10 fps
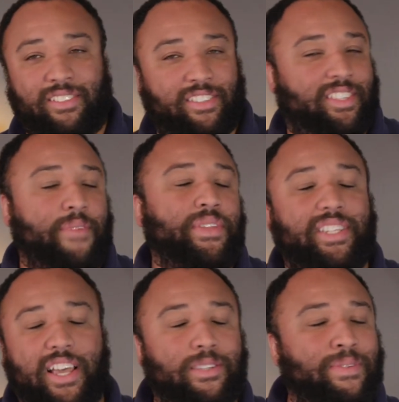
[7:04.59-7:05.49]
something
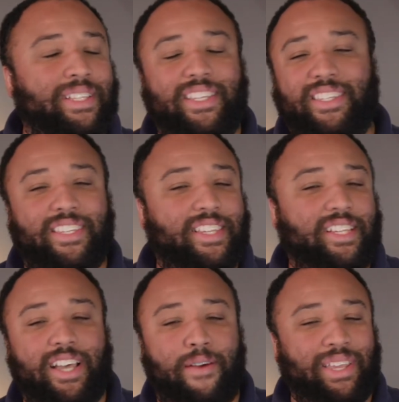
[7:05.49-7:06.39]
tells me this
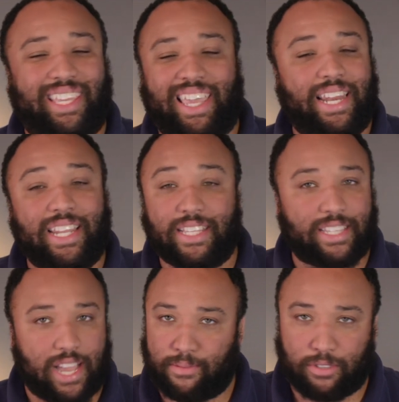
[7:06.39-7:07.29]
isn't coming
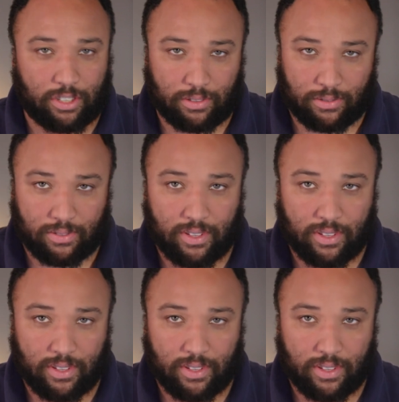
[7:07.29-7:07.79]
anytime soon.